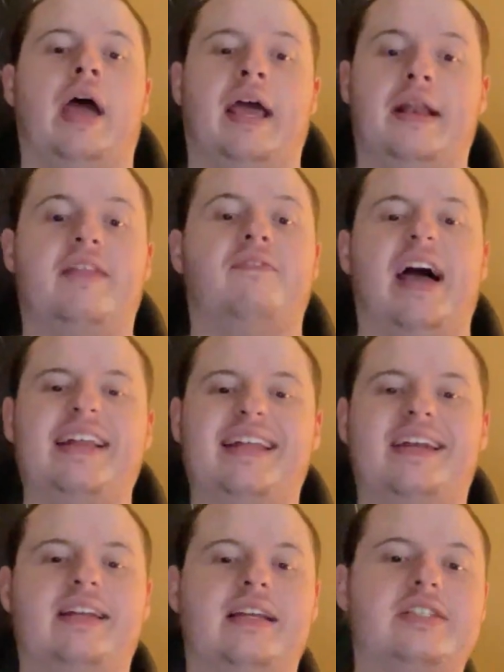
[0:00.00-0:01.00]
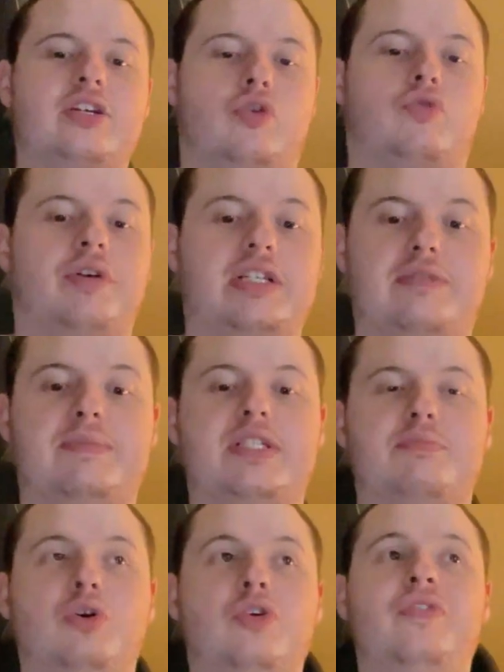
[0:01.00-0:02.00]
and the fact that it is a Christmas
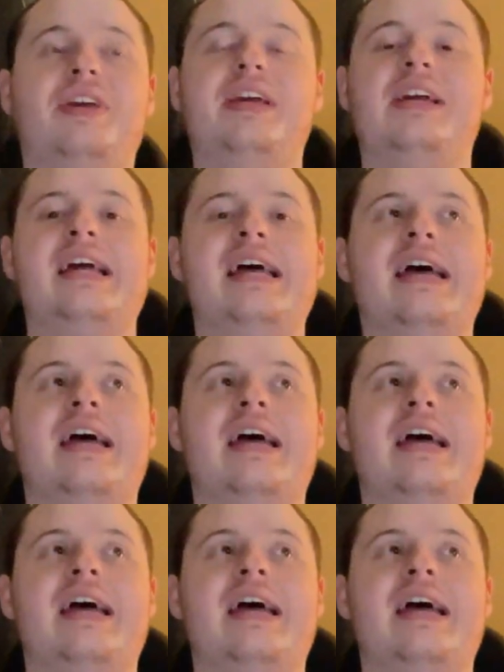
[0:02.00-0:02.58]
movie,